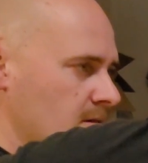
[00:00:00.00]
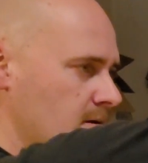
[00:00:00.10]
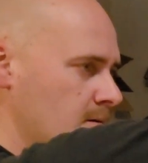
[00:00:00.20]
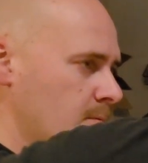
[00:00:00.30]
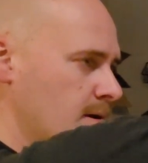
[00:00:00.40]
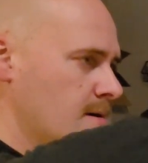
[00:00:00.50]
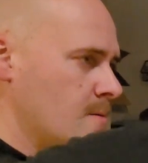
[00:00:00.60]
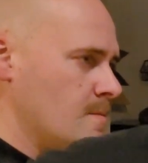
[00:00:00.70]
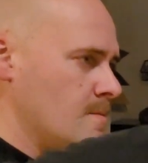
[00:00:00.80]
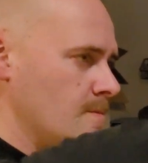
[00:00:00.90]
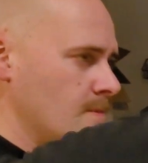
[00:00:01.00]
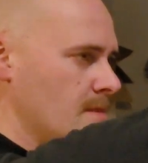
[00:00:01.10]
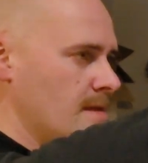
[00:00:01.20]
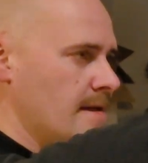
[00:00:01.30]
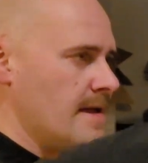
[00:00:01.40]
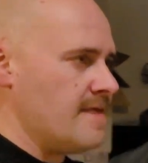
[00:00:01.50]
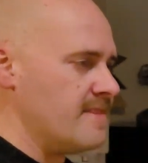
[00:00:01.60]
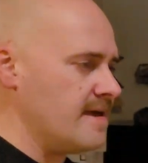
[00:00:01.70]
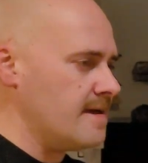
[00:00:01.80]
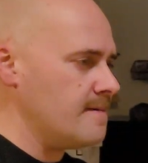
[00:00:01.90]
There we go.
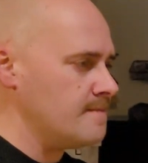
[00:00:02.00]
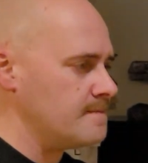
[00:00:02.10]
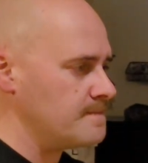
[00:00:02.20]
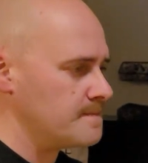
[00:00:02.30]
And then